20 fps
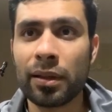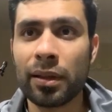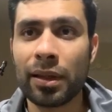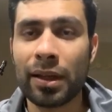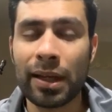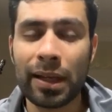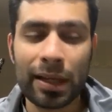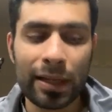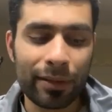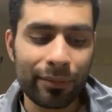
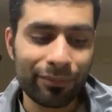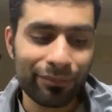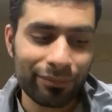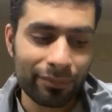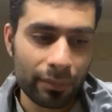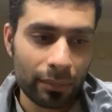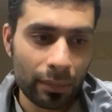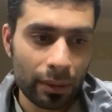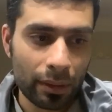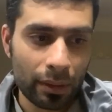
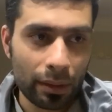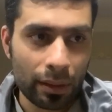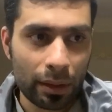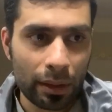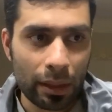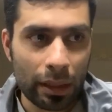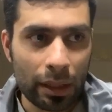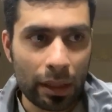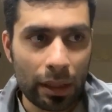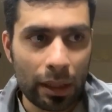
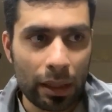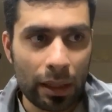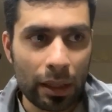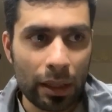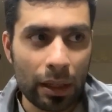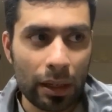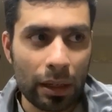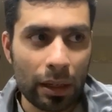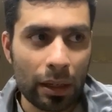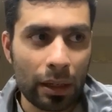
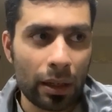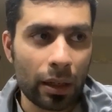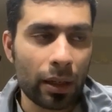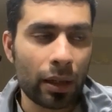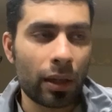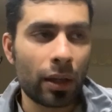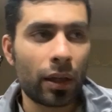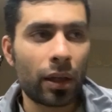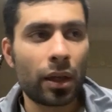No one is speaking in this clip.